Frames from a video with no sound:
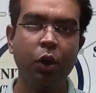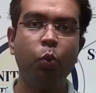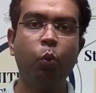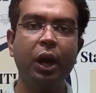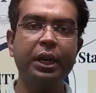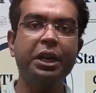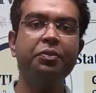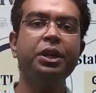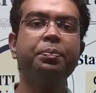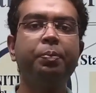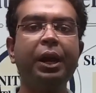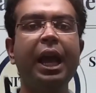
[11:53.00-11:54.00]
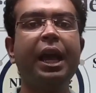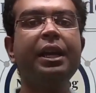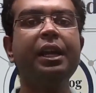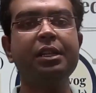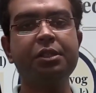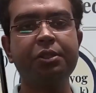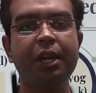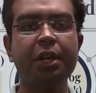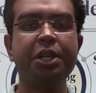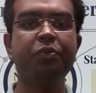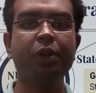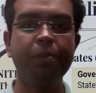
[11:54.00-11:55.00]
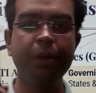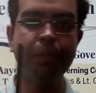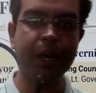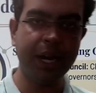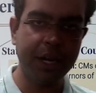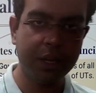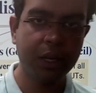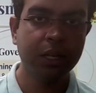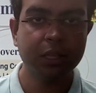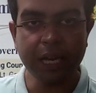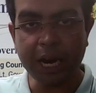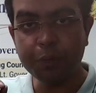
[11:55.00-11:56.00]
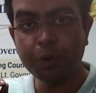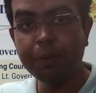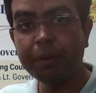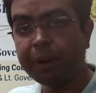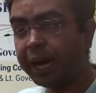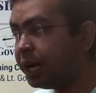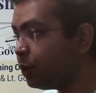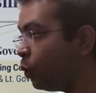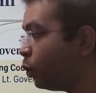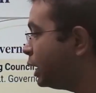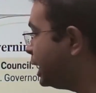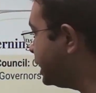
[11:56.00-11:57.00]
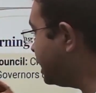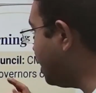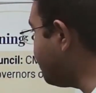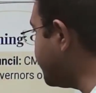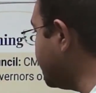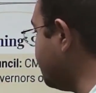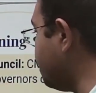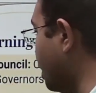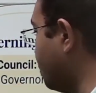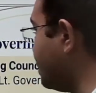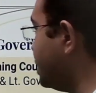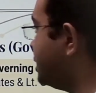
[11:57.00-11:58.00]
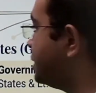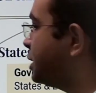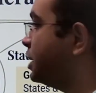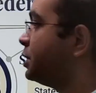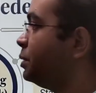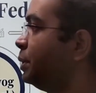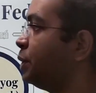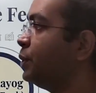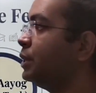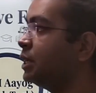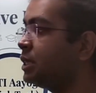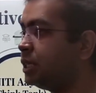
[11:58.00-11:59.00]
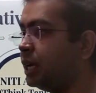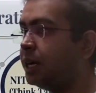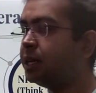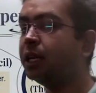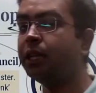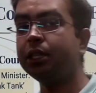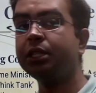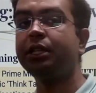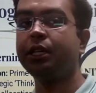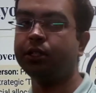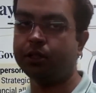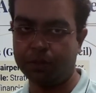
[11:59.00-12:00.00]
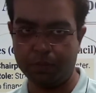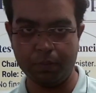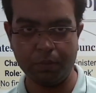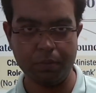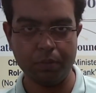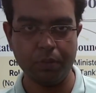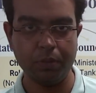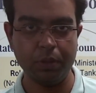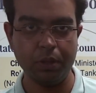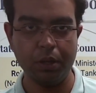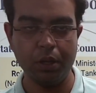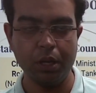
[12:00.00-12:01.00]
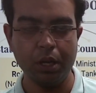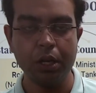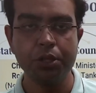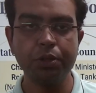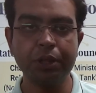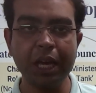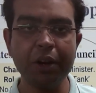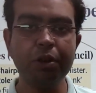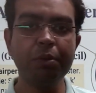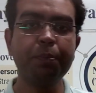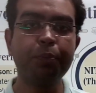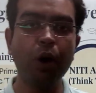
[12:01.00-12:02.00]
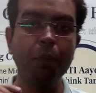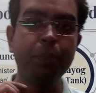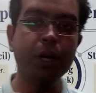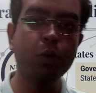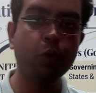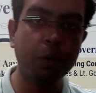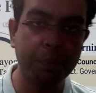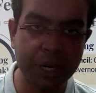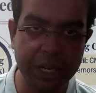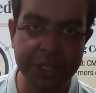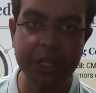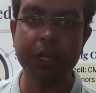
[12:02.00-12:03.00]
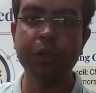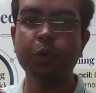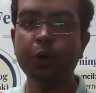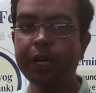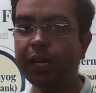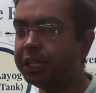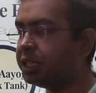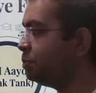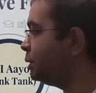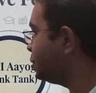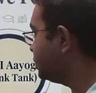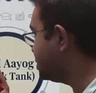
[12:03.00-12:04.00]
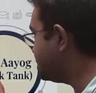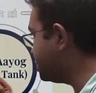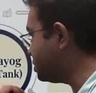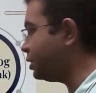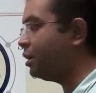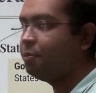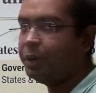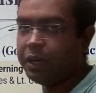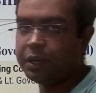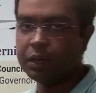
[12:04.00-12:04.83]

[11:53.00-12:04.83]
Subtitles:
whatever plan and strategy will be made, that will be made only after a proper discussion between the center and the states. So there will be proper cooperation and coordination between the central government